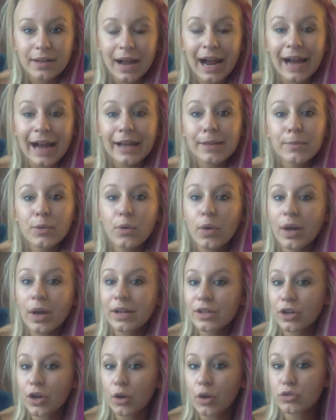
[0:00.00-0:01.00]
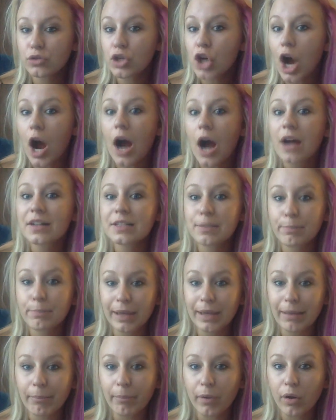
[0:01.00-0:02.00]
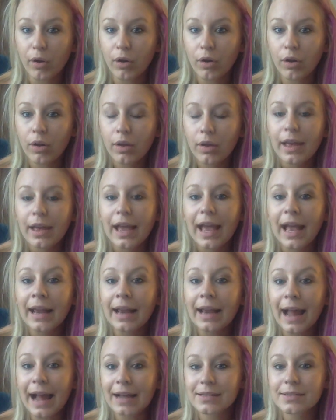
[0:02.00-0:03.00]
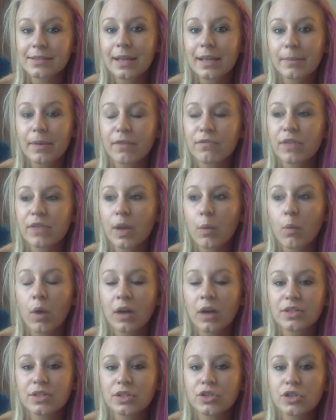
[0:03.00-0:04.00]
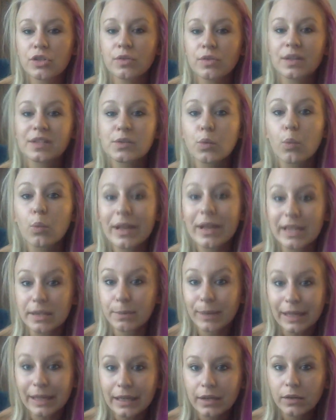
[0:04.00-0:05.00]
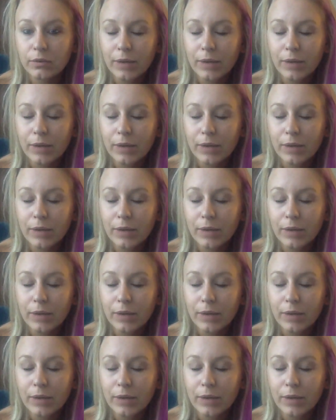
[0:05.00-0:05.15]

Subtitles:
I am going to go talk to people and ask them if they want to do this with me,